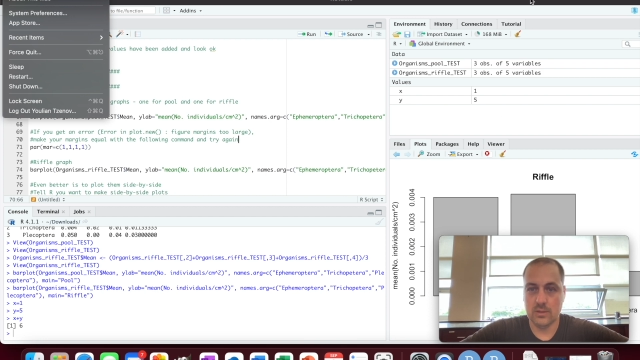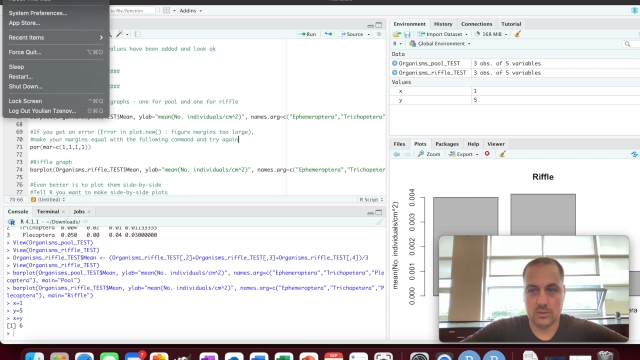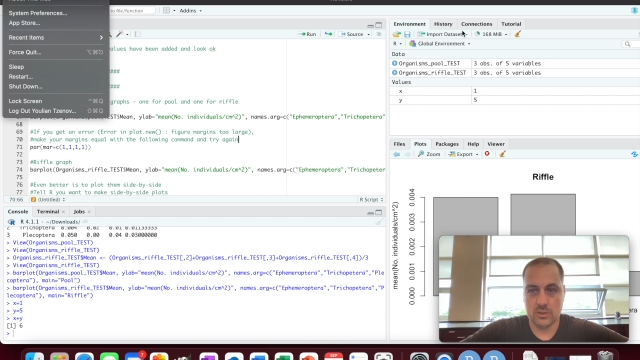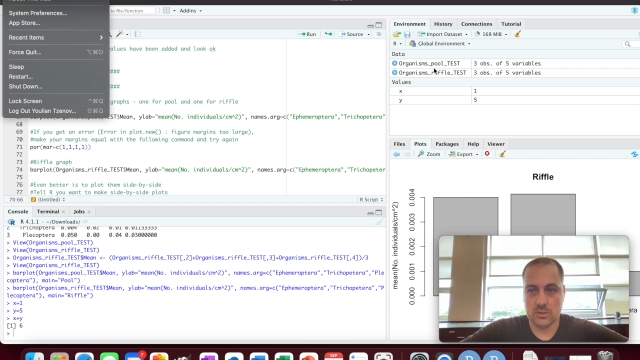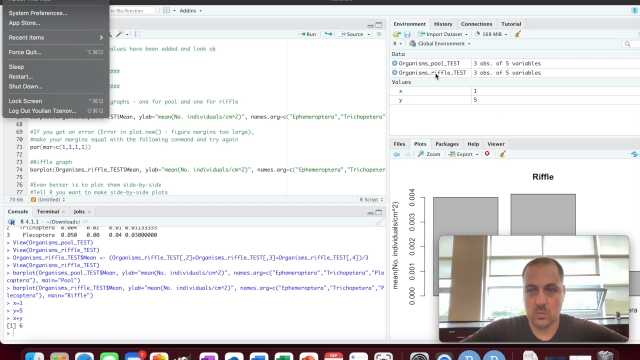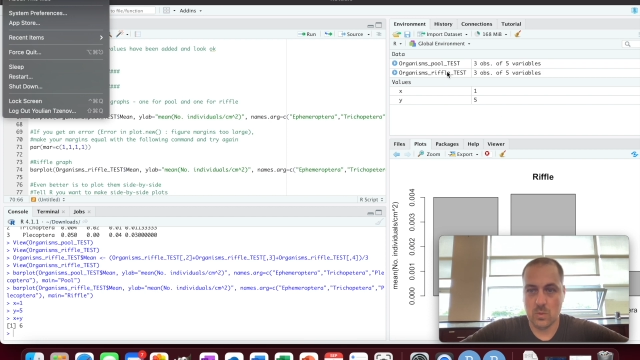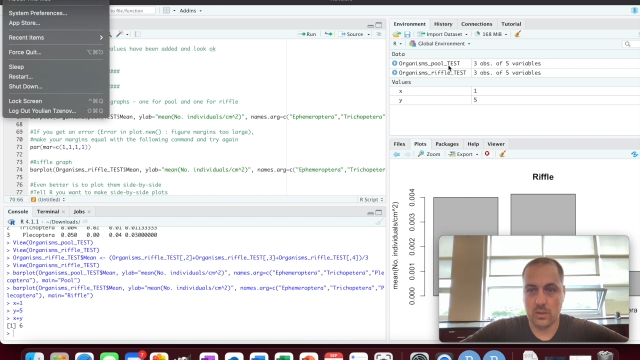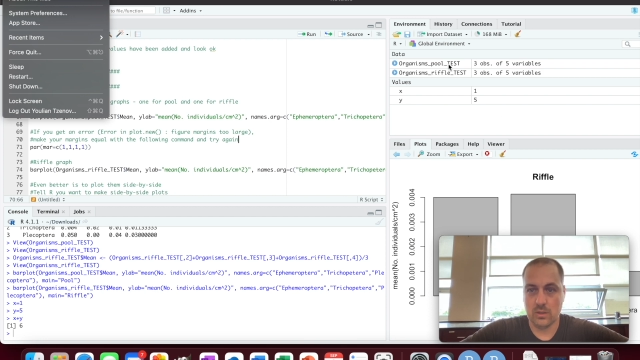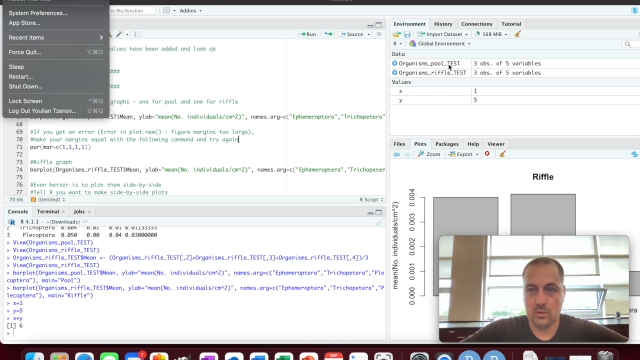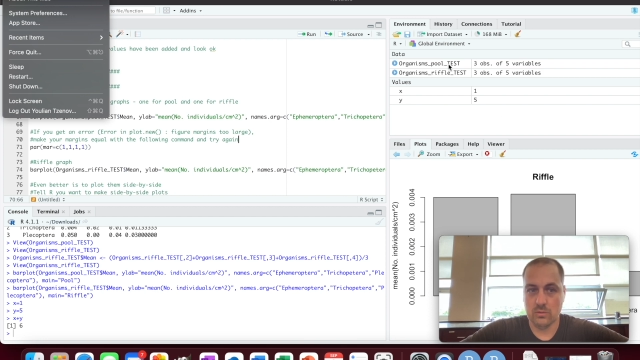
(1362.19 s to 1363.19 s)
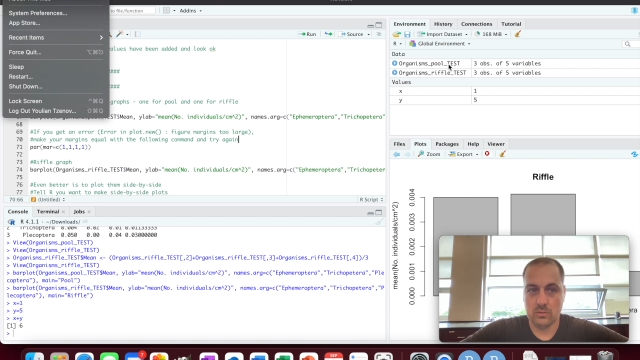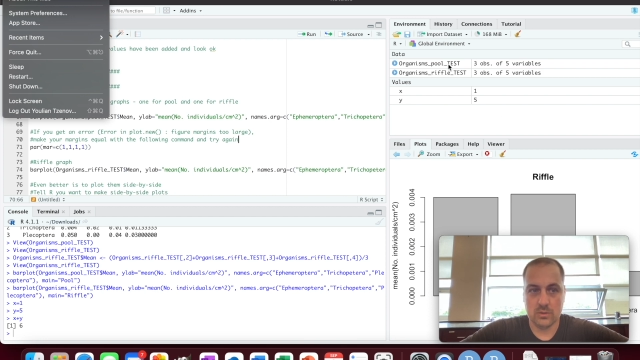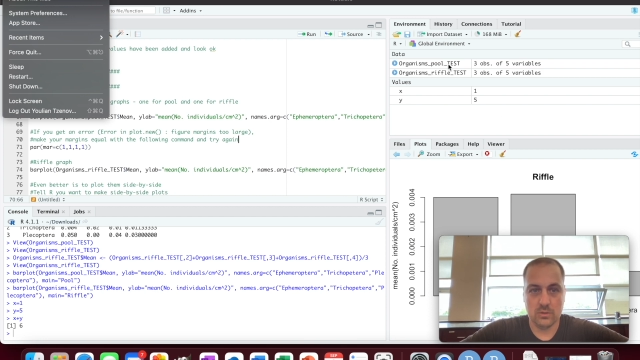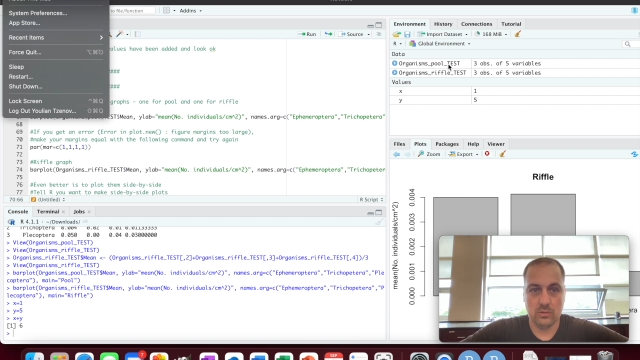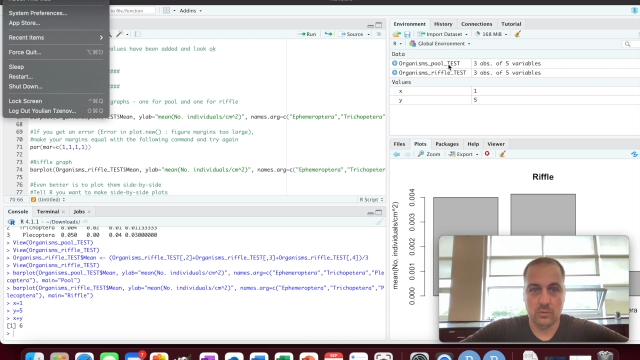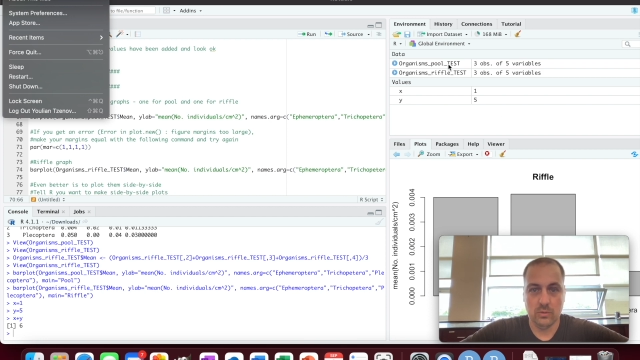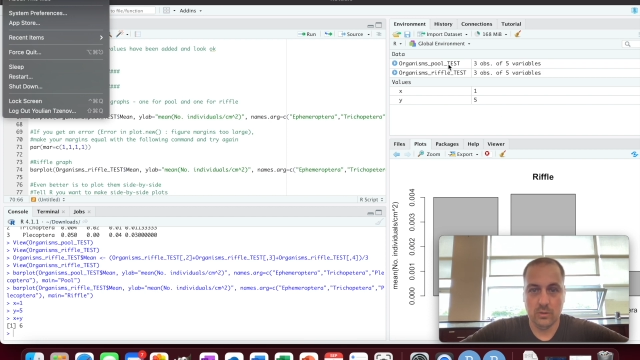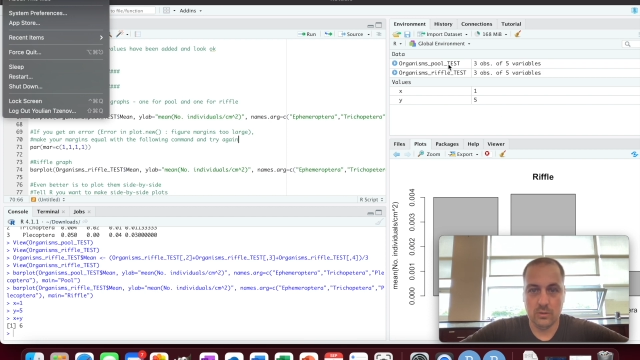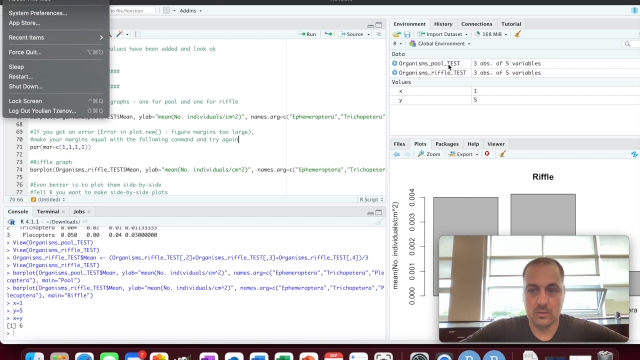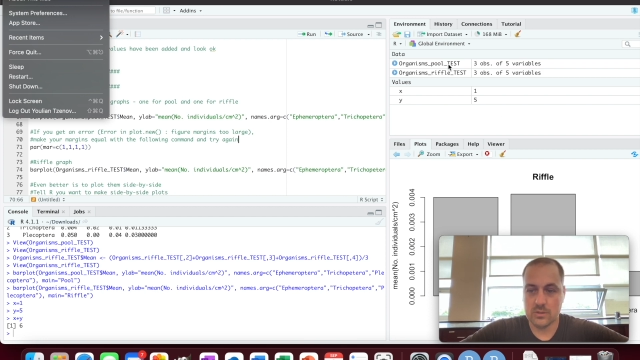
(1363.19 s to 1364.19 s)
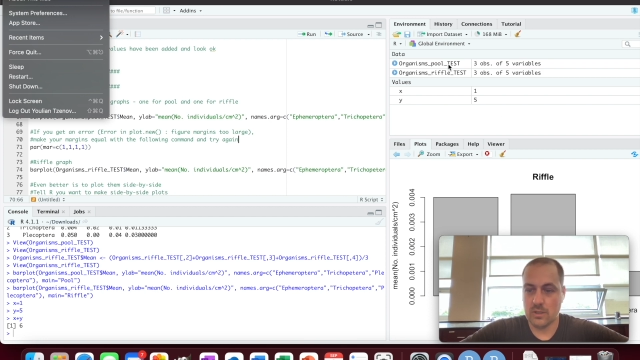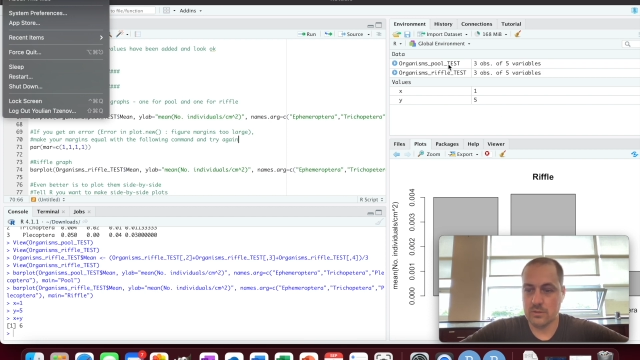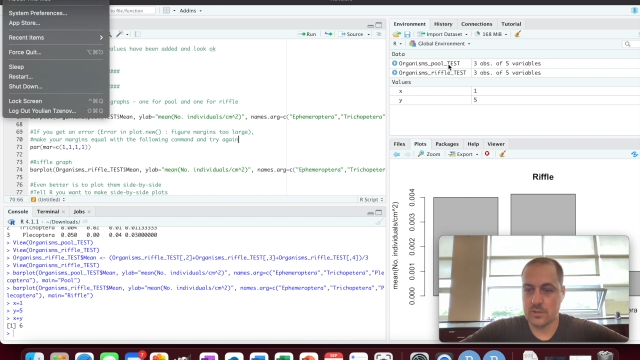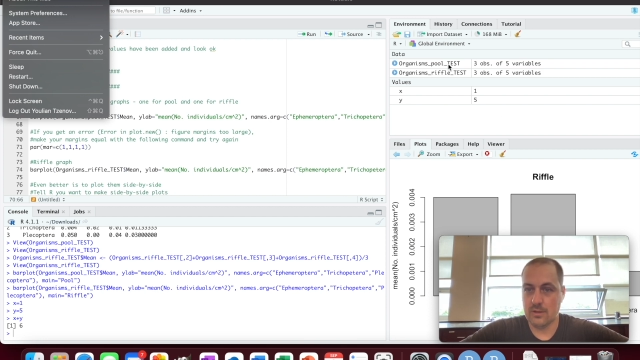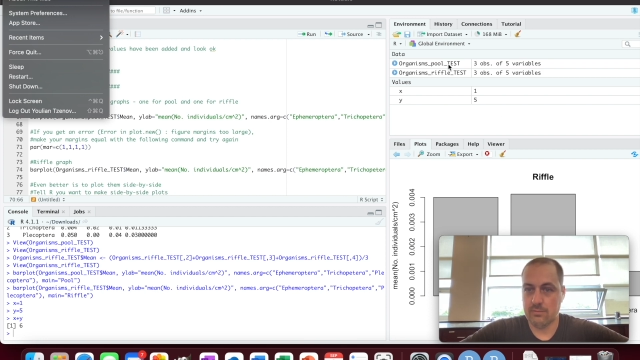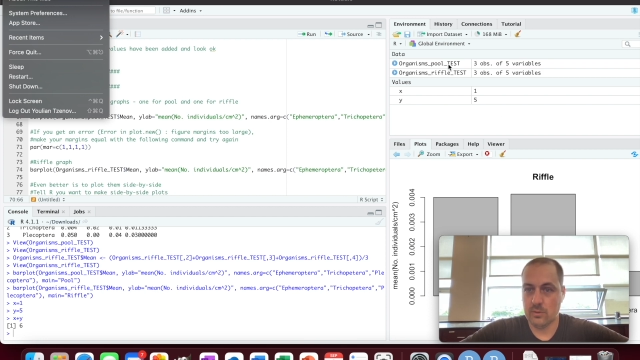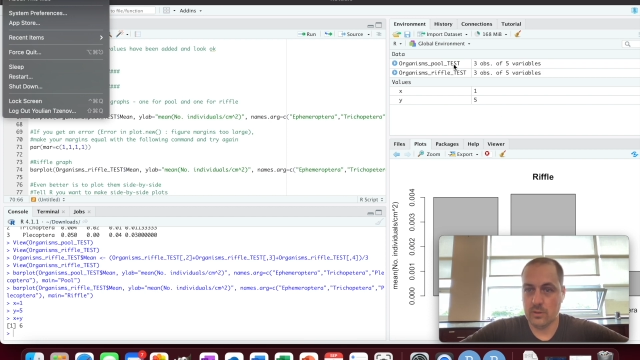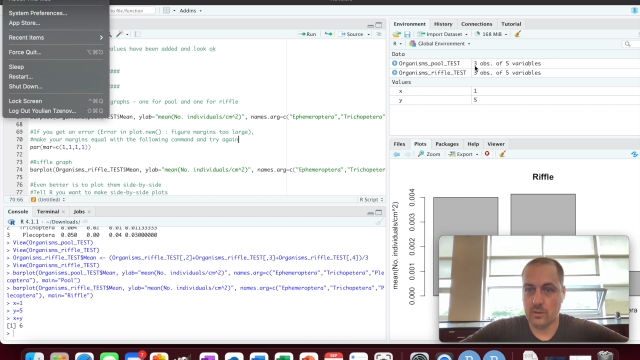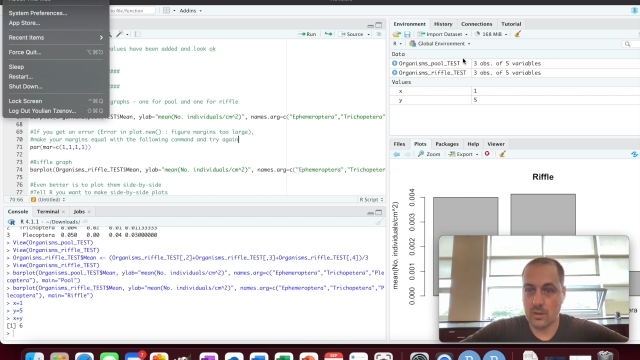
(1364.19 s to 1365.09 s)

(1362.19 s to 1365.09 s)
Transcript: Just want you to install the software